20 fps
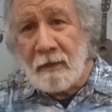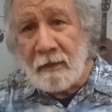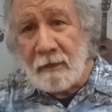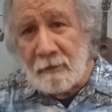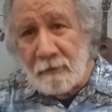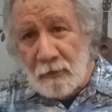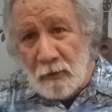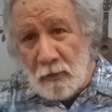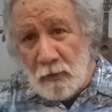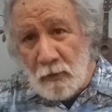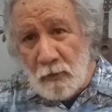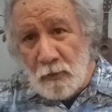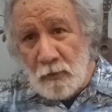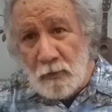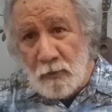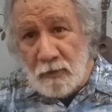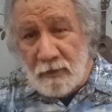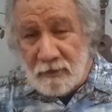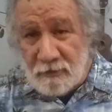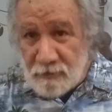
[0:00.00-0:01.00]

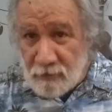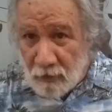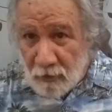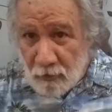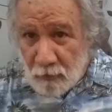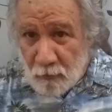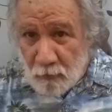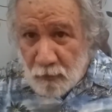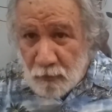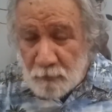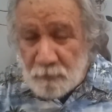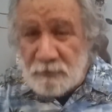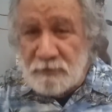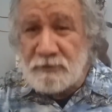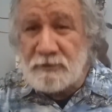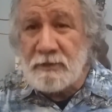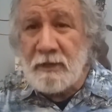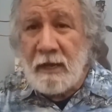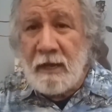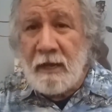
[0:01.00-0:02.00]
Hello, guitar
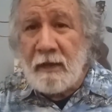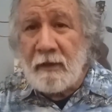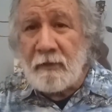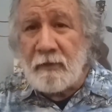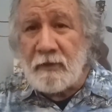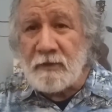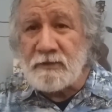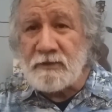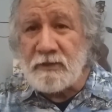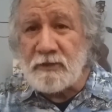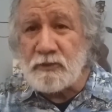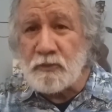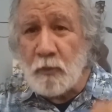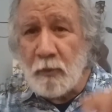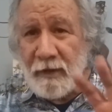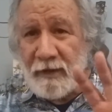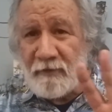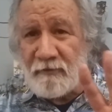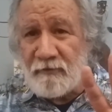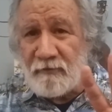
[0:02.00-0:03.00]
groups. This is
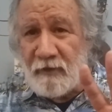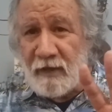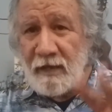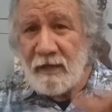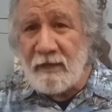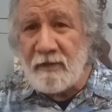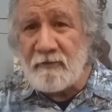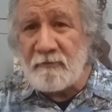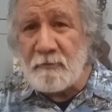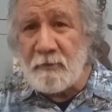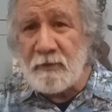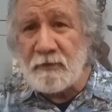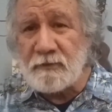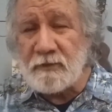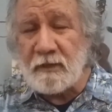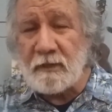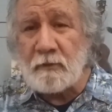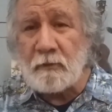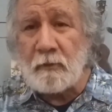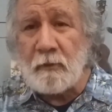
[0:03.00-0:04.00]
week 5,
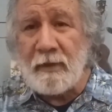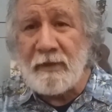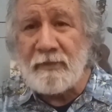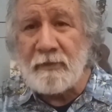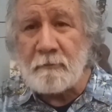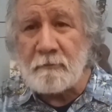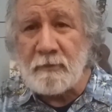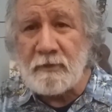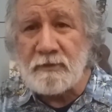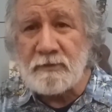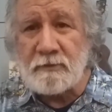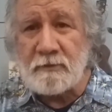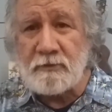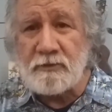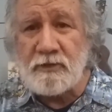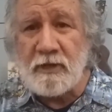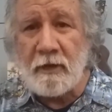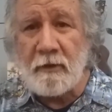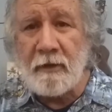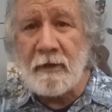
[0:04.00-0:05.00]
Music with Mr.
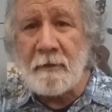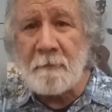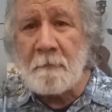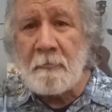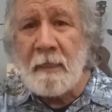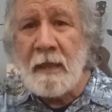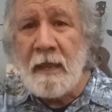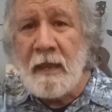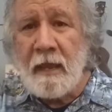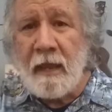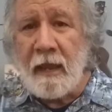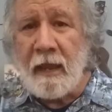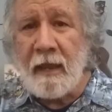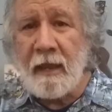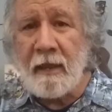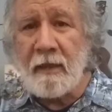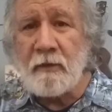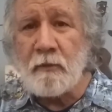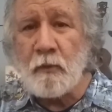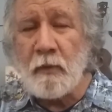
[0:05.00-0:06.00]
Gerry,
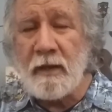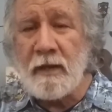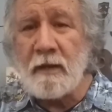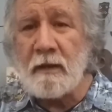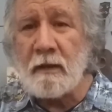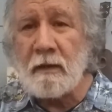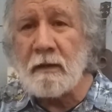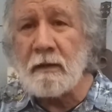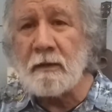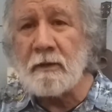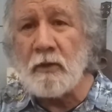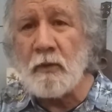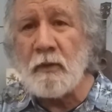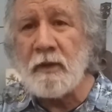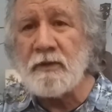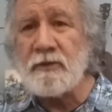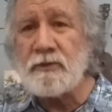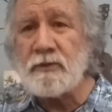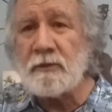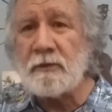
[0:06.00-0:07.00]
and we are
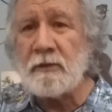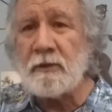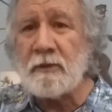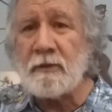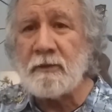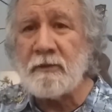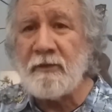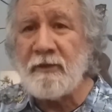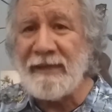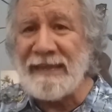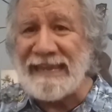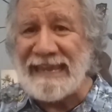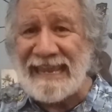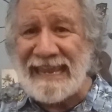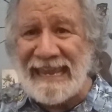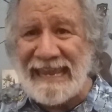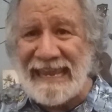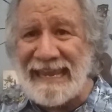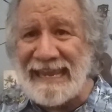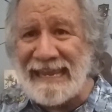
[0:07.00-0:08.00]
going to learn the
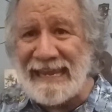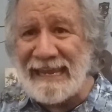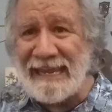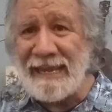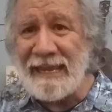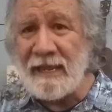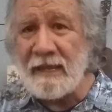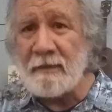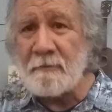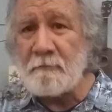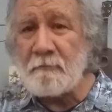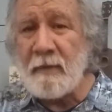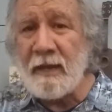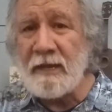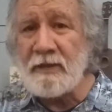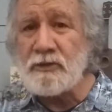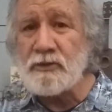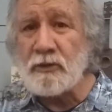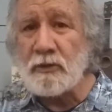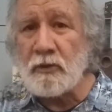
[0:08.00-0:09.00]
E
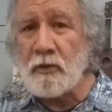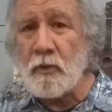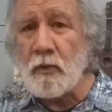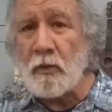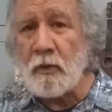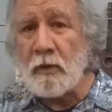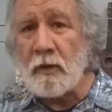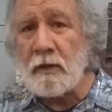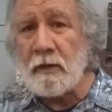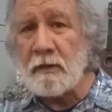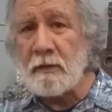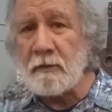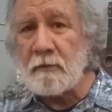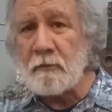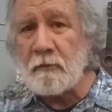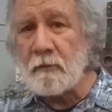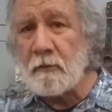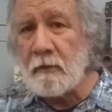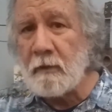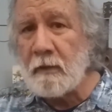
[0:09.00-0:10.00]
major chord.
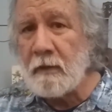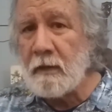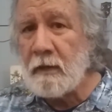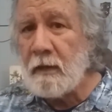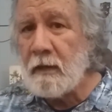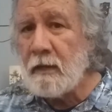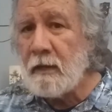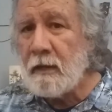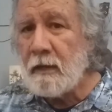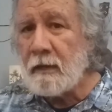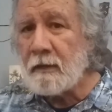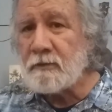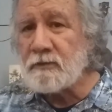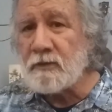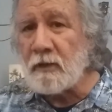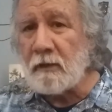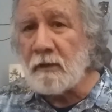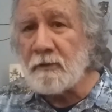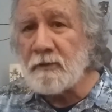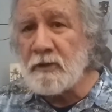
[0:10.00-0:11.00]
It's
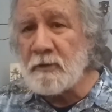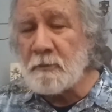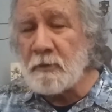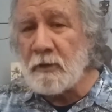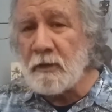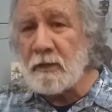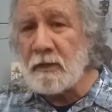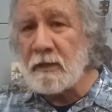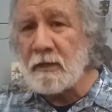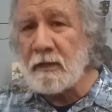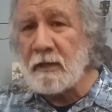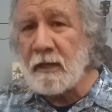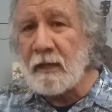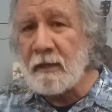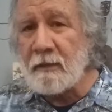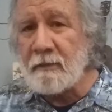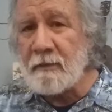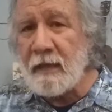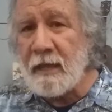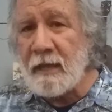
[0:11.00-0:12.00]
all in your book,
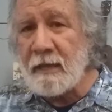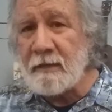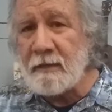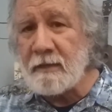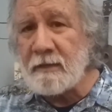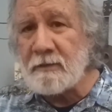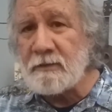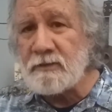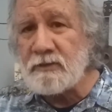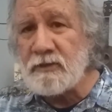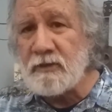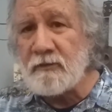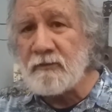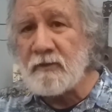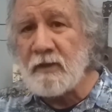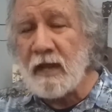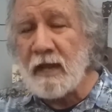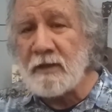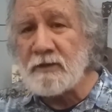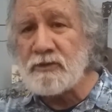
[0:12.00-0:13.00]
and that is
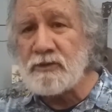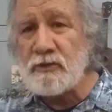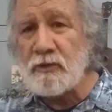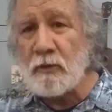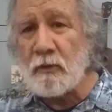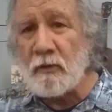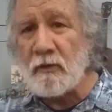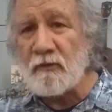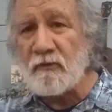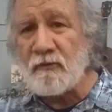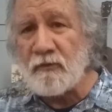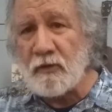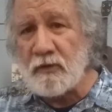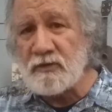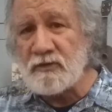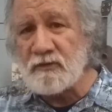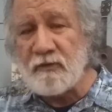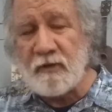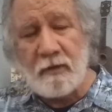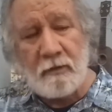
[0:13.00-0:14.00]
you've got your
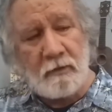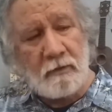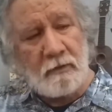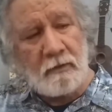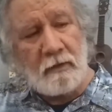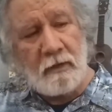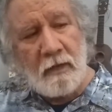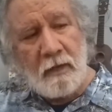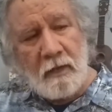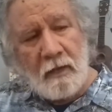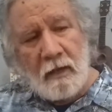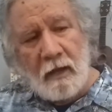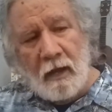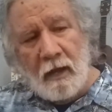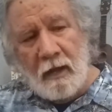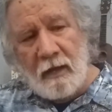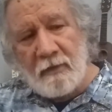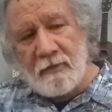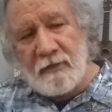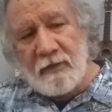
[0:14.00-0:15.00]
first finger
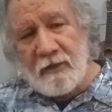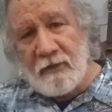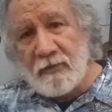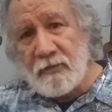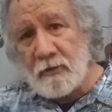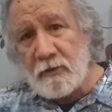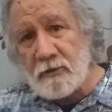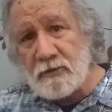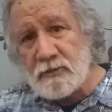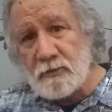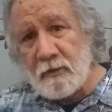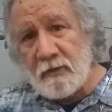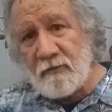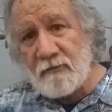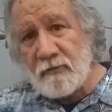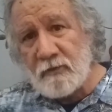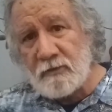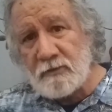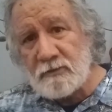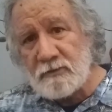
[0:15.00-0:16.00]
on the 3rd string
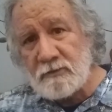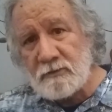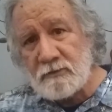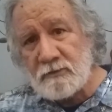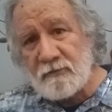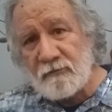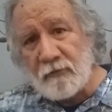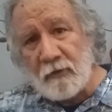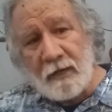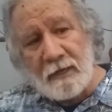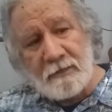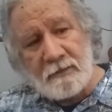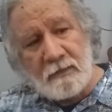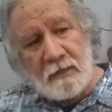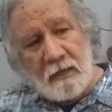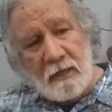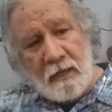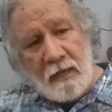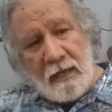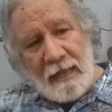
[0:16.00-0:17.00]
1st fret,
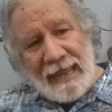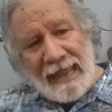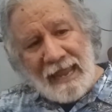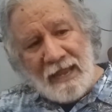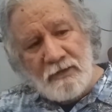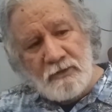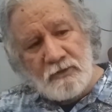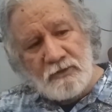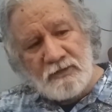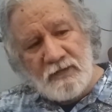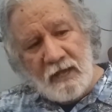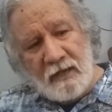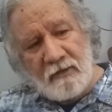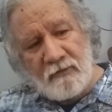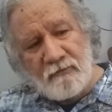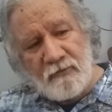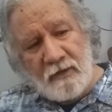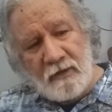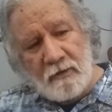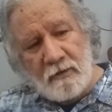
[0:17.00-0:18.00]
and your
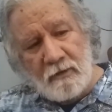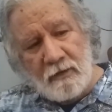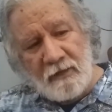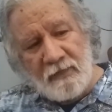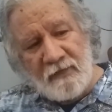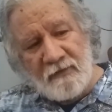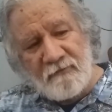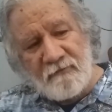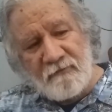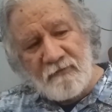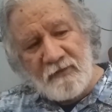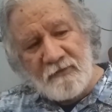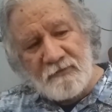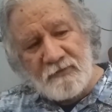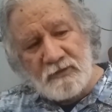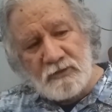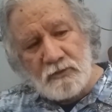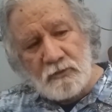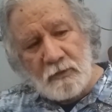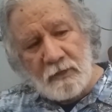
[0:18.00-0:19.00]
second finger on the 5th
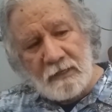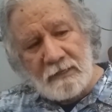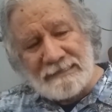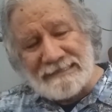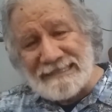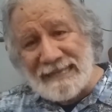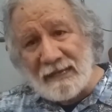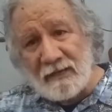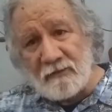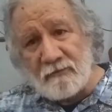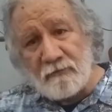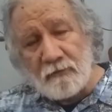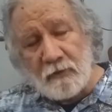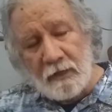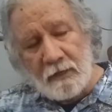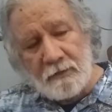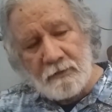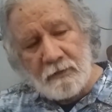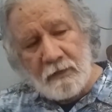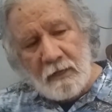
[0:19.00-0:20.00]
string 2nd
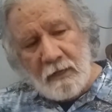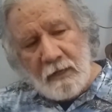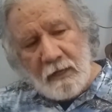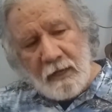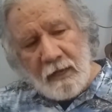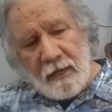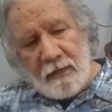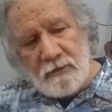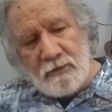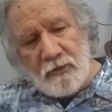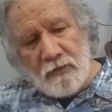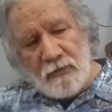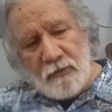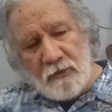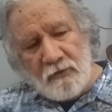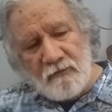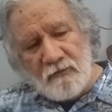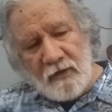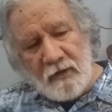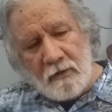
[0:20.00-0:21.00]
fret, and your
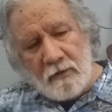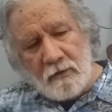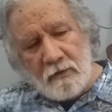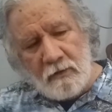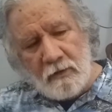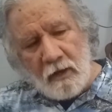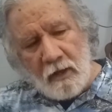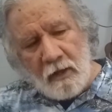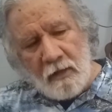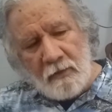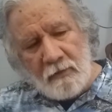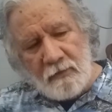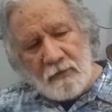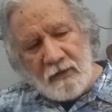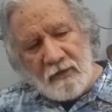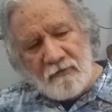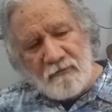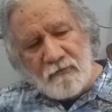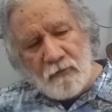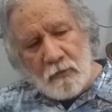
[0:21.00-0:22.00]
third finger on
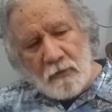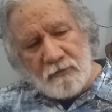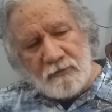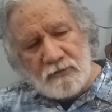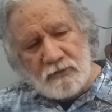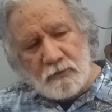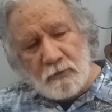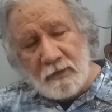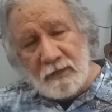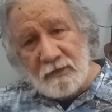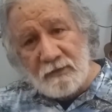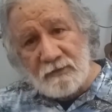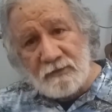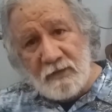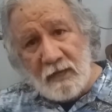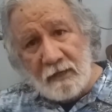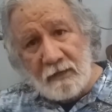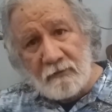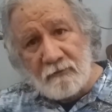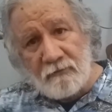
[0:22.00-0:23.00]
the 4th string
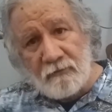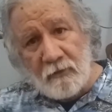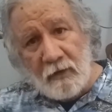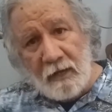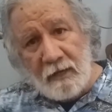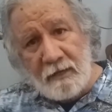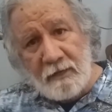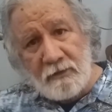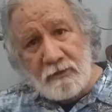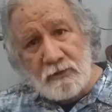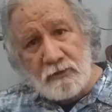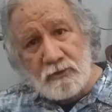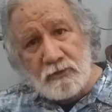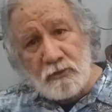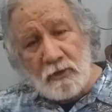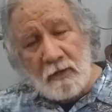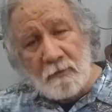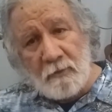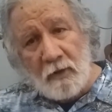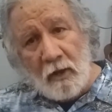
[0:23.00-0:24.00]
2nd fret, and you
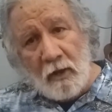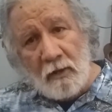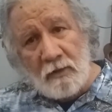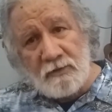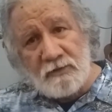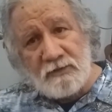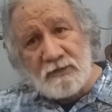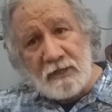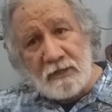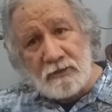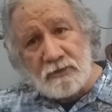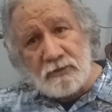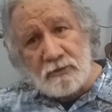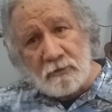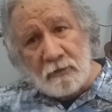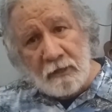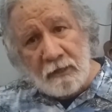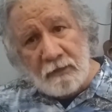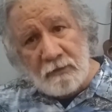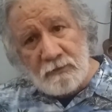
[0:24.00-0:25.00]
strum all 6
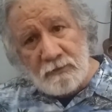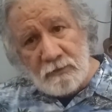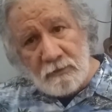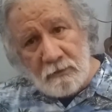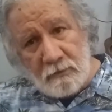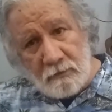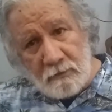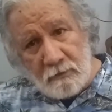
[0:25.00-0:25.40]
strings.